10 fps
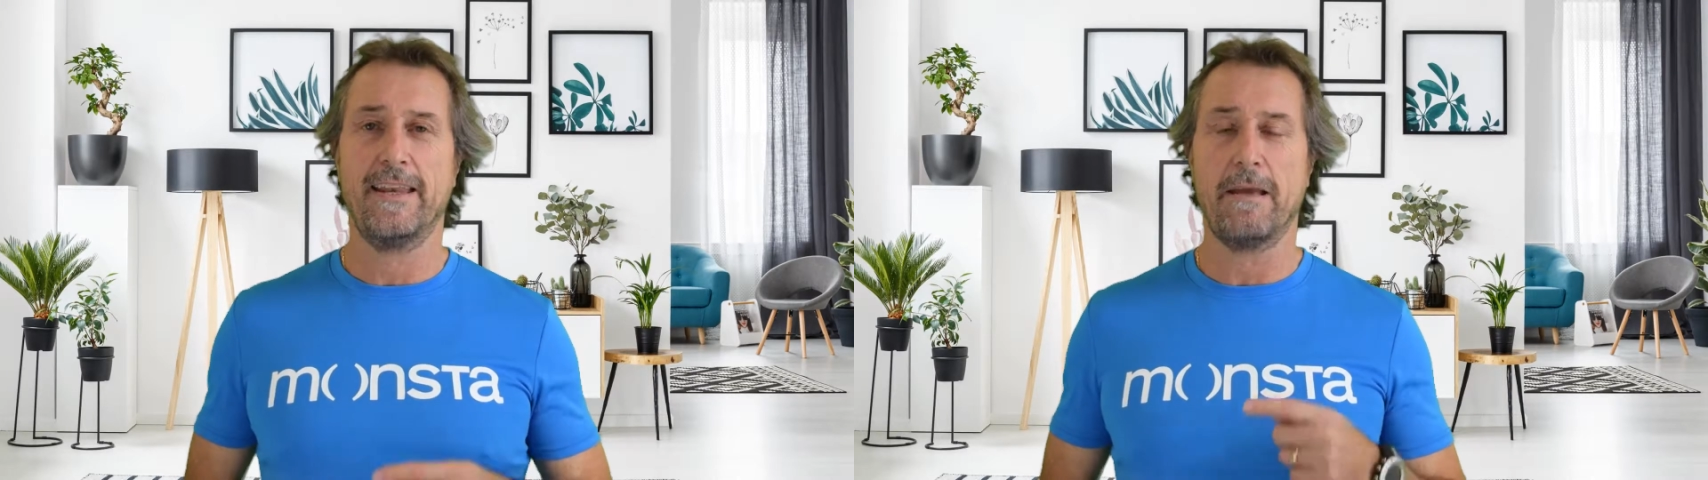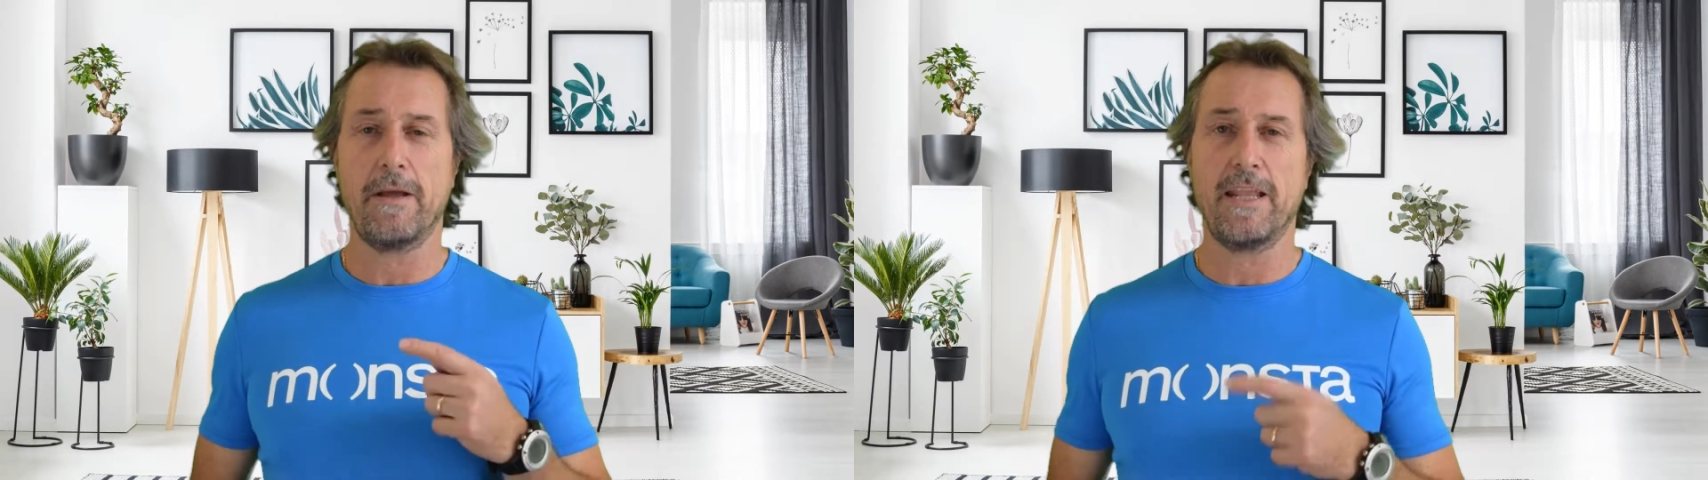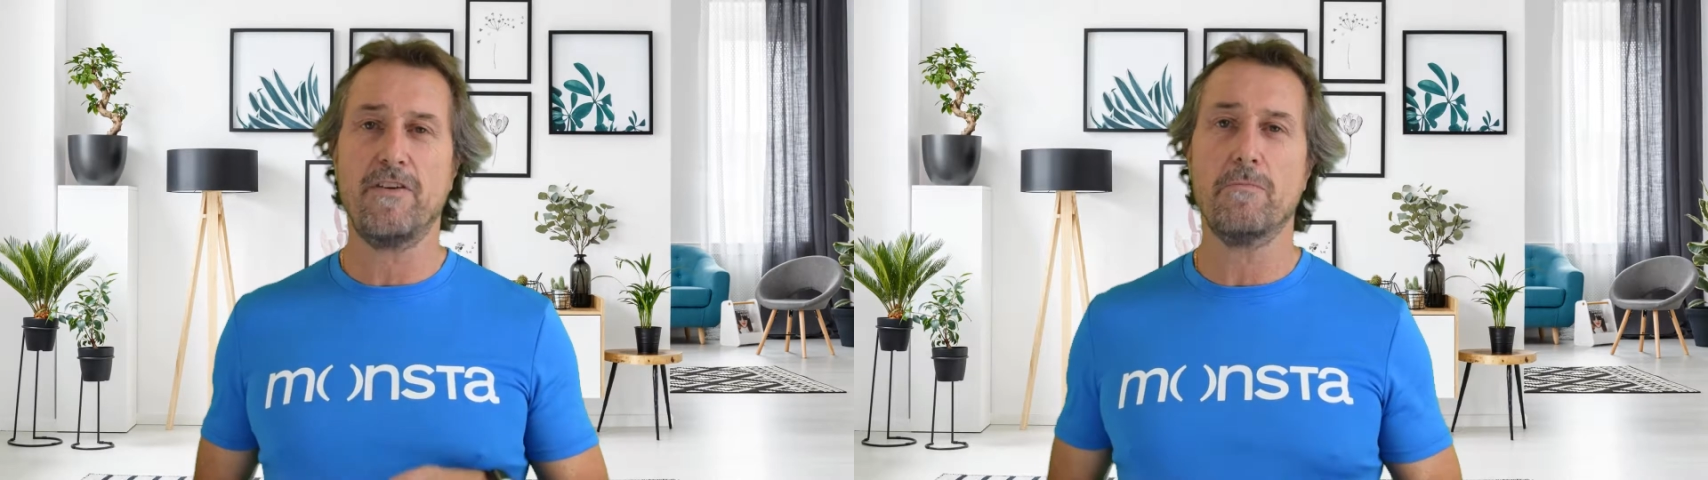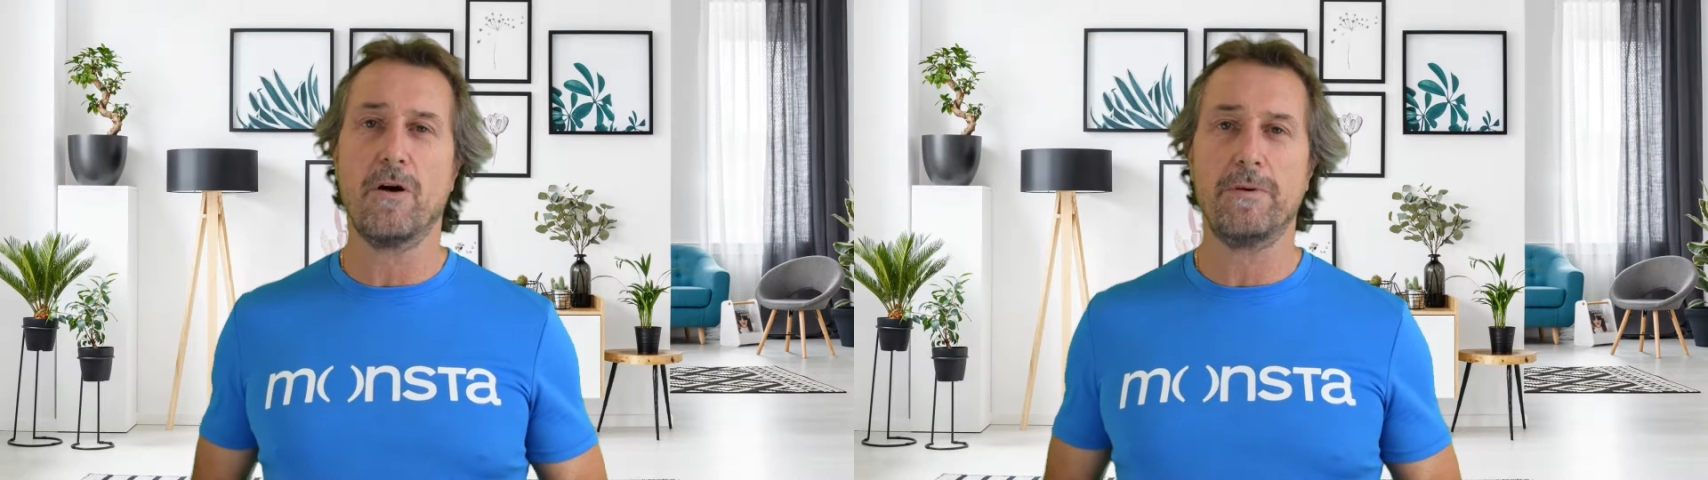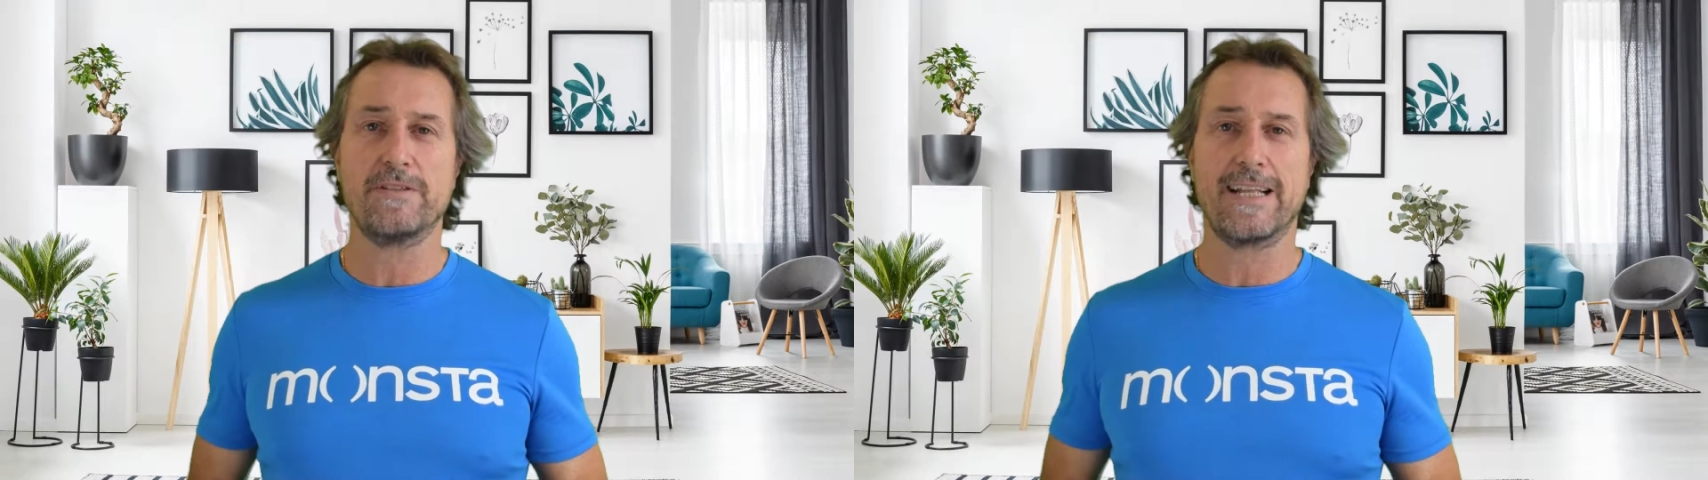Now many of you
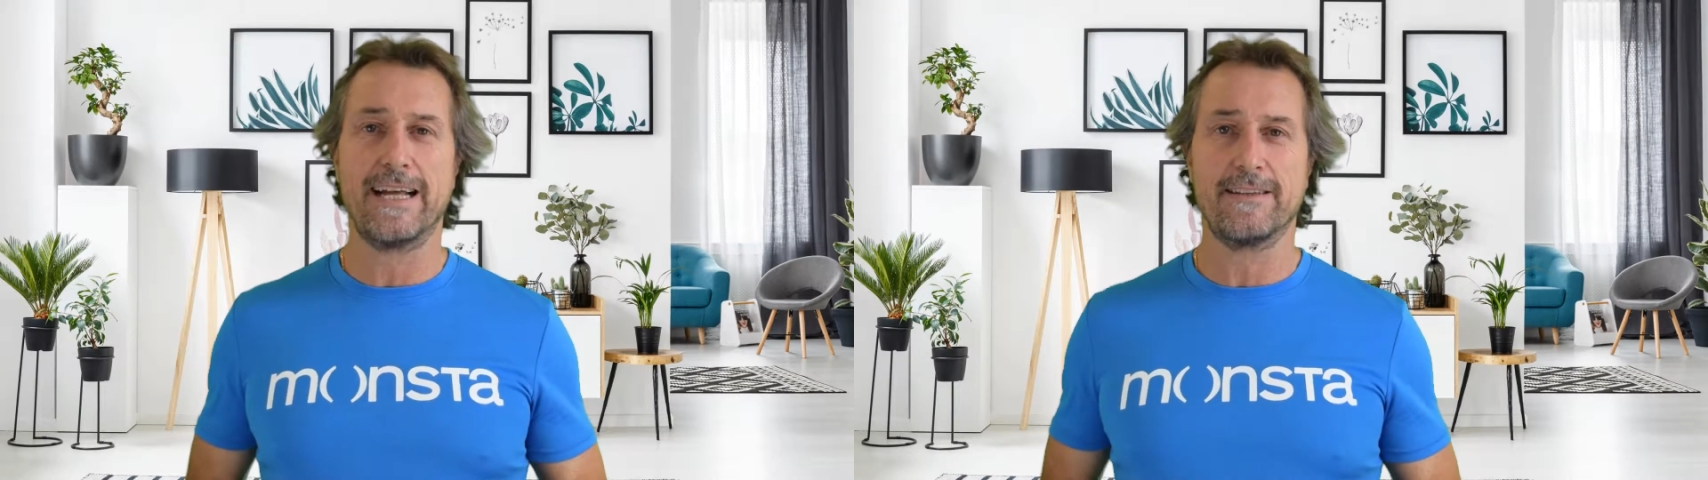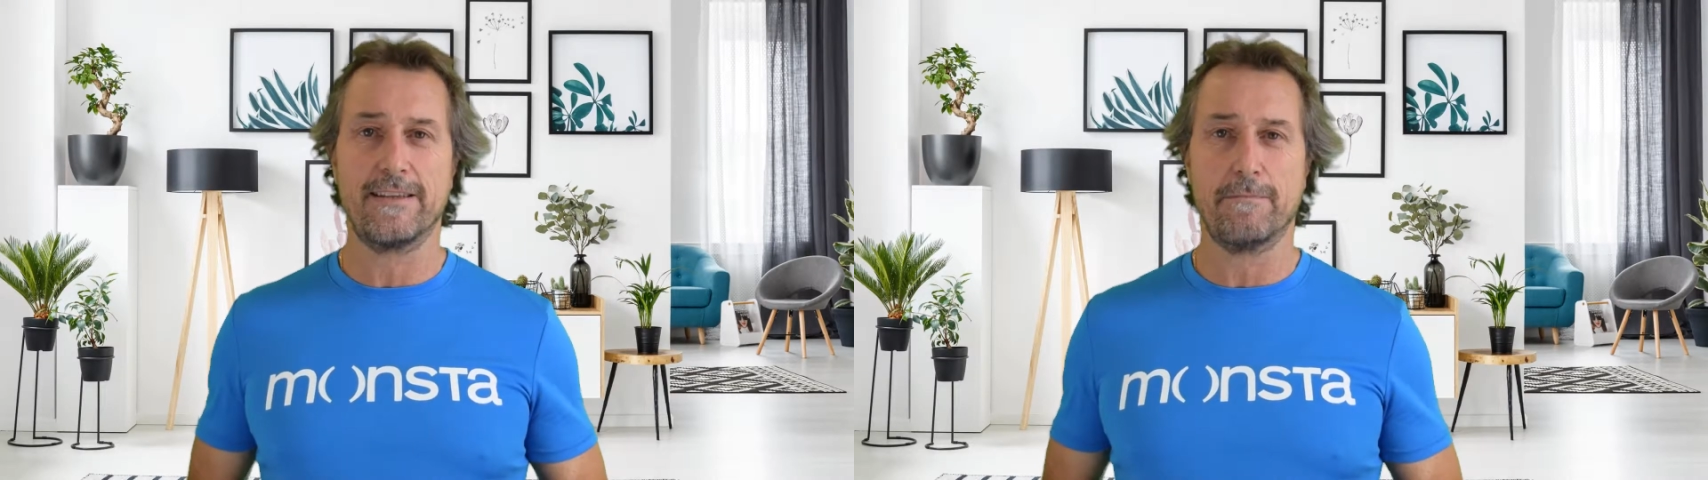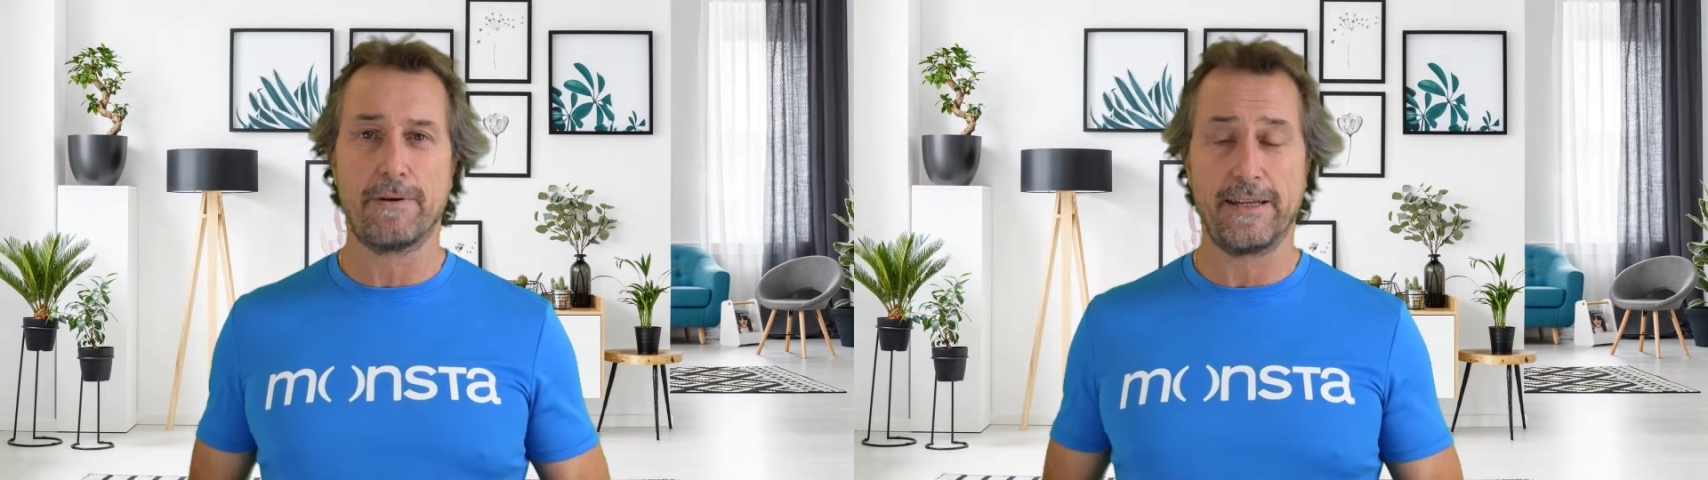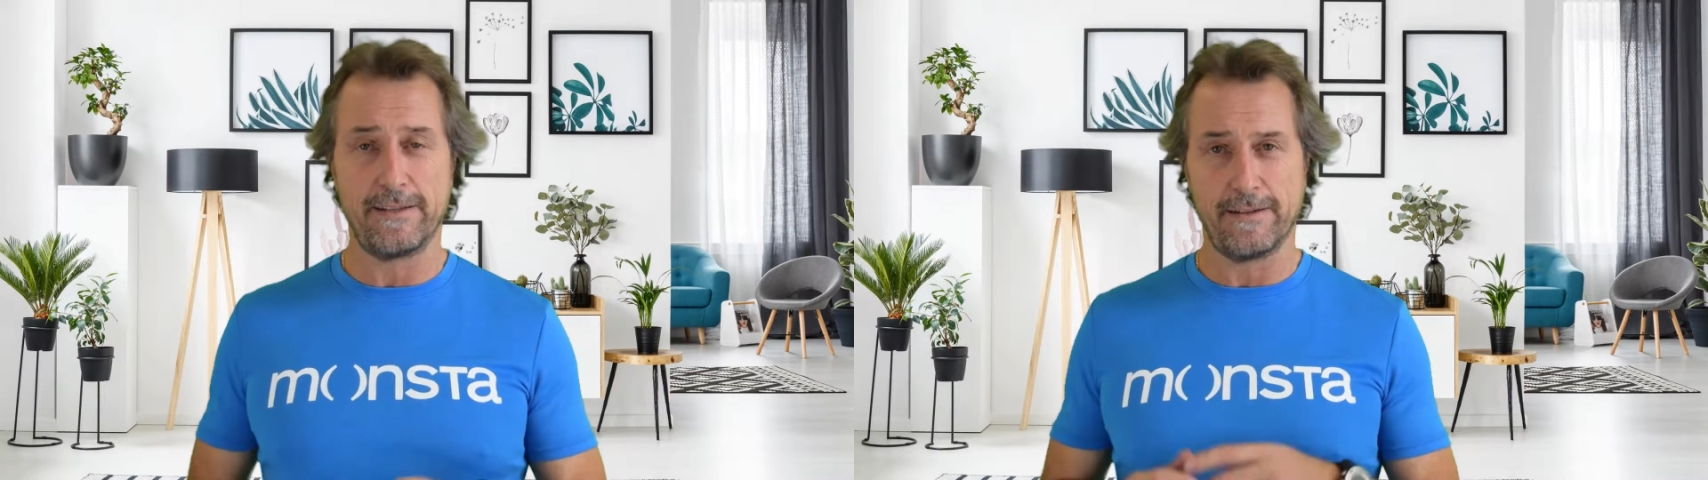might be starting to paint,